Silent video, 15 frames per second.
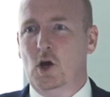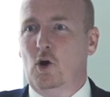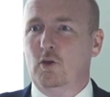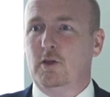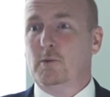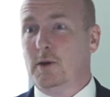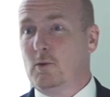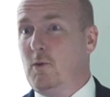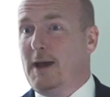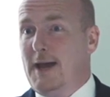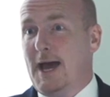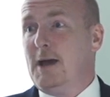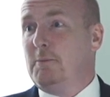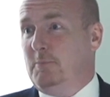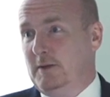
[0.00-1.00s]
Although we're
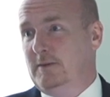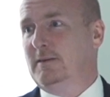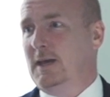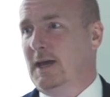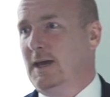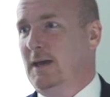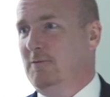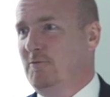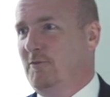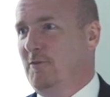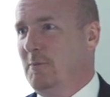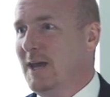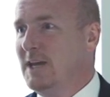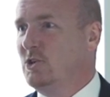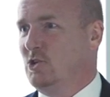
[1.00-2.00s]
quite happy to get
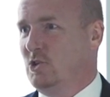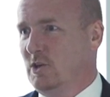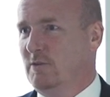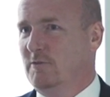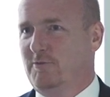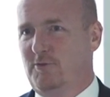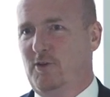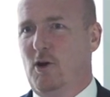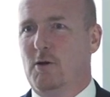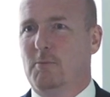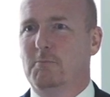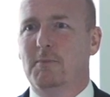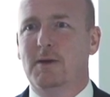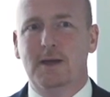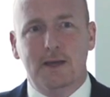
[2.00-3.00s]
information
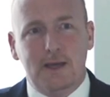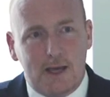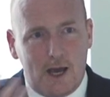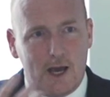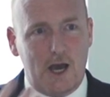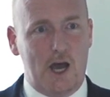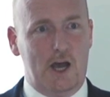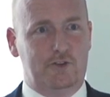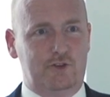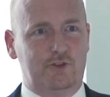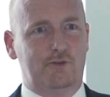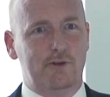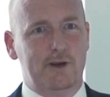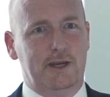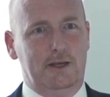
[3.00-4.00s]
from a
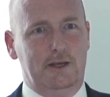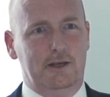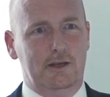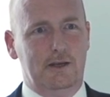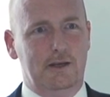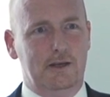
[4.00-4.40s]
screen,